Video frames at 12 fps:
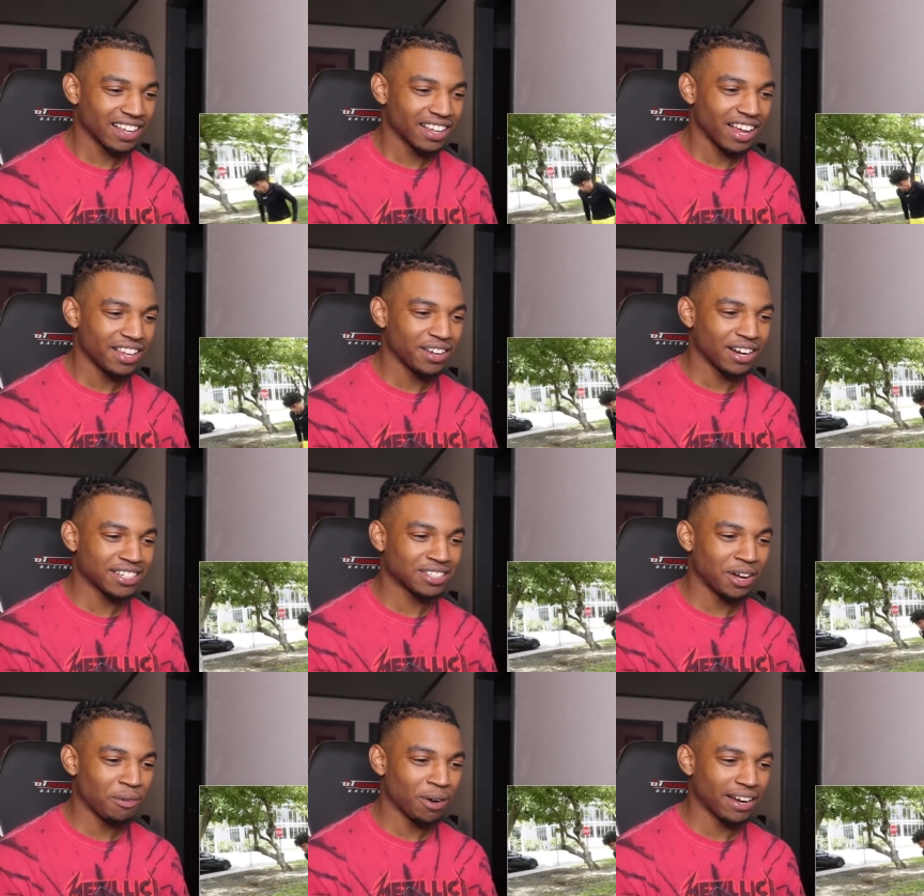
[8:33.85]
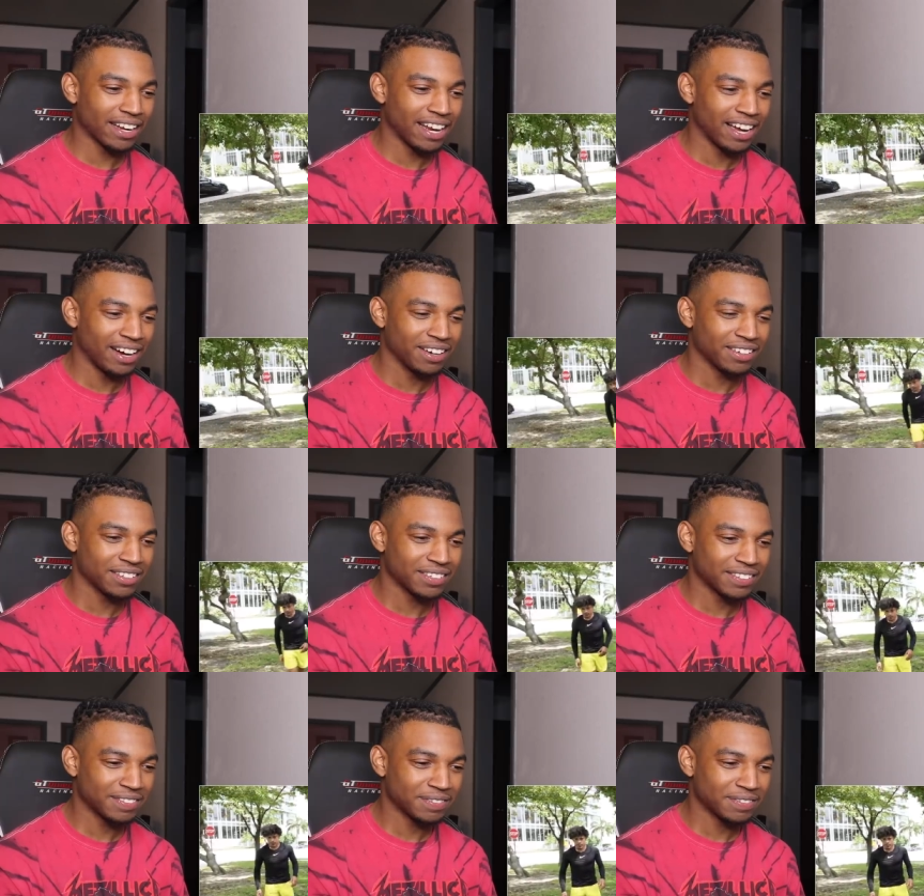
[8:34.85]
Now you gotta start working out.